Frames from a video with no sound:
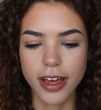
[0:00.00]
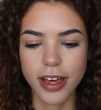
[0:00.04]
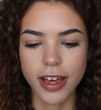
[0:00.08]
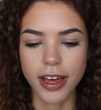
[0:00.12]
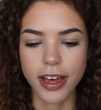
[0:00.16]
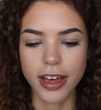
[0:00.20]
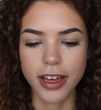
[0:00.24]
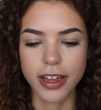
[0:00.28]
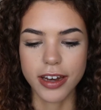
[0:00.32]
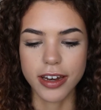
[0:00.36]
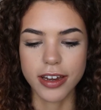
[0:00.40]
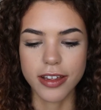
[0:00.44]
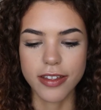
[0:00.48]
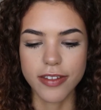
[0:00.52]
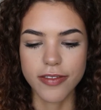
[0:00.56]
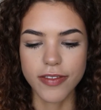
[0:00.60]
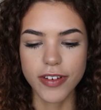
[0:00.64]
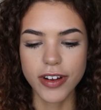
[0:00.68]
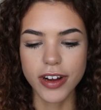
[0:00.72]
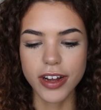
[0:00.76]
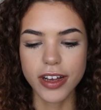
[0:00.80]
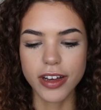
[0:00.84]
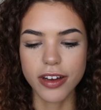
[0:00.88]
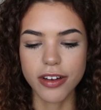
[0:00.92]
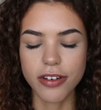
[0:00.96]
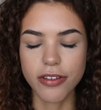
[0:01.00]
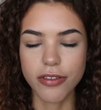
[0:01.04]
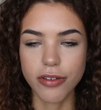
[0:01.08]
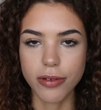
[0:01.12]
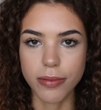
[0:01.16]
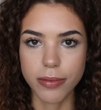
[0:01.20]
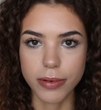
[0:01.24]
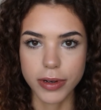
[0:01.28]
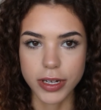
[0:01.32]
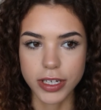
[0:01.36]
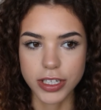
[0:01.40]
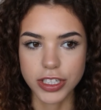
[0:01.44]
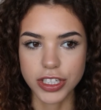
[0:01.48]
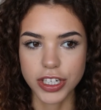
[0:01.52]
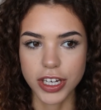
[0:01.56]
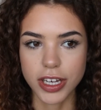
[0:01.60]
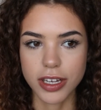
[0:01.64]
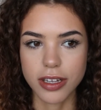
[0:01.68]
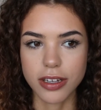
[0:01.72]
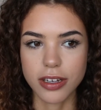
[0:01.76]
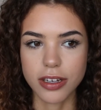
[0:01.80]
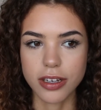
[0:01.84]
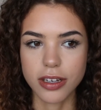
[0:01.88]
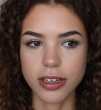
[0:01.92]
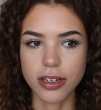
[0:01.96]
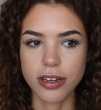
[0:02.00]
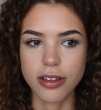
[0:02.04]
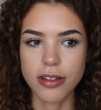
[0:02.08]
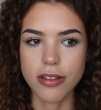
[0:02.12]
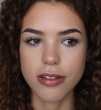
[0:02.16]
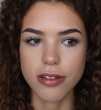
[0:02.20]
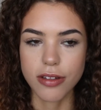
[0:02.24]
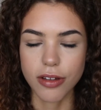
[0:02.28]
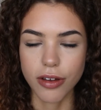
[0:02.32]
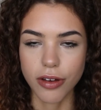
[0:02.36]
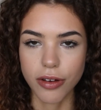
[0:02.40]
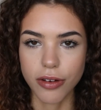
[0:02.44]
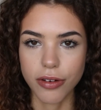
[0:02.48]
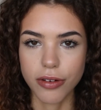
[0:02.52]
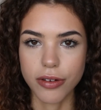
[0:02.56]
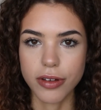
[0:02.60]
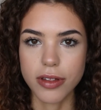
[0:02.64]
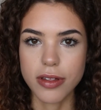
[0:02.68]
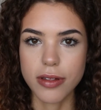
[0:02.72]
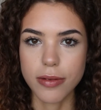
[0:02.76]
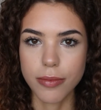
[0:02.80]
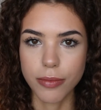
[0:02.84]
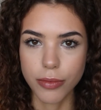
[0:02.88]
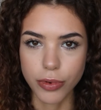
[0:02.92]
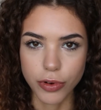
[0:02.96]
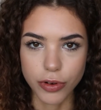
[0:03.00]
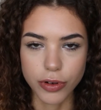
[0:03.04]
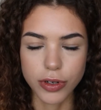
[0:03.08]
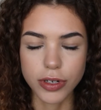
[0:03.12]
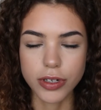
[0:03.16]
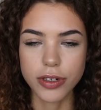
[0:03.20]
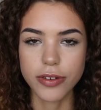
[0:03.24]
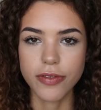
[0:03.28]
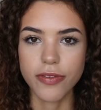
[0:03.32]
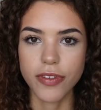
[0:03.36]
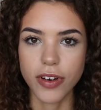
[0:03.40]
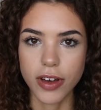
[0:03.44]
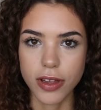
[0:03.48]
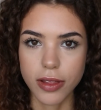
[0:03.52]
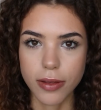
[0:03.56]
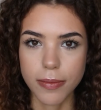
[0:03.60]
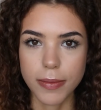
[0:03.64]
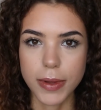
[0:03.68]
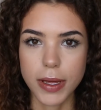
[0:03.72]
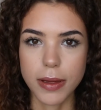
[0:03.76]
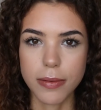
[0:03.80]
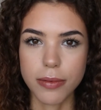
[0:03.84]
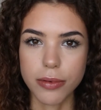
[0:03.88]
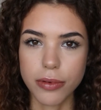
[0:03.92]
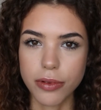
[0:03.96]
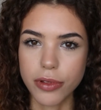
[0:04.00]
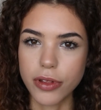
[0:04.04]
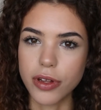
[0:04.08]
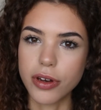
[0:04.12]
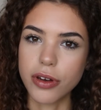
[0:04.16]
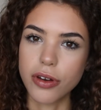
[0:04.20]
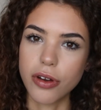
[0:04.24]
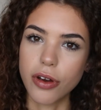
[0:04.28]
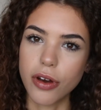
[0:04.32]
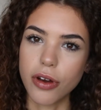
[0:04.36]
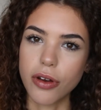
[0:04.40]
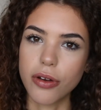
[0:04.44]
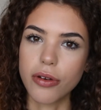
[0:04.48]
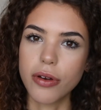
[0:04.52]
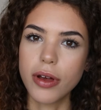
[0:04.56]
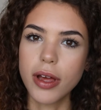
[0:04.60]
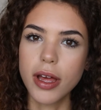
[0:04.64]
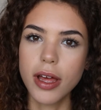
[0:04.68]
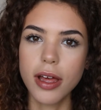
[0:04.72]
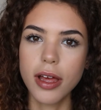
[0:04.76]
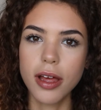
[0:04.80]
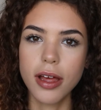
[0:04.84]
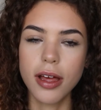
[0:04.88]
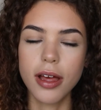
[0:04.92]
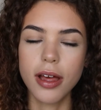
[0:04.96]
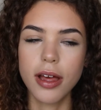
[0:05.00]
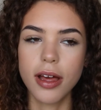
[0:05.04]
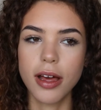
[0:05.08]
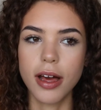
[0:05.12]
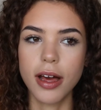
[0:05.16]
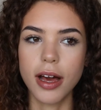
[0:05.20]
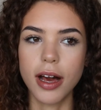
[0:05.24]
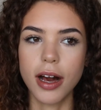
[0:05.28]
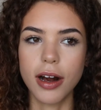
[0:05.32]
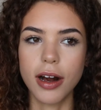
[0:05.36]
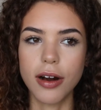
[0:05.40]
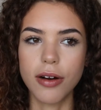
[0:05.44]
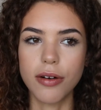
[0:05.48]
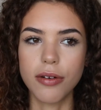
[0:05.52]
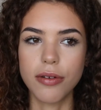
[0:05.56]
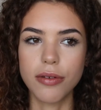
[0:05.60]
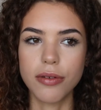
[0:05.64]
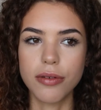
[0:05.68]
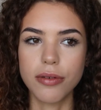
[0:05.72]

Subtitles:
and it's very underappreciated, so it's important to find the people that know how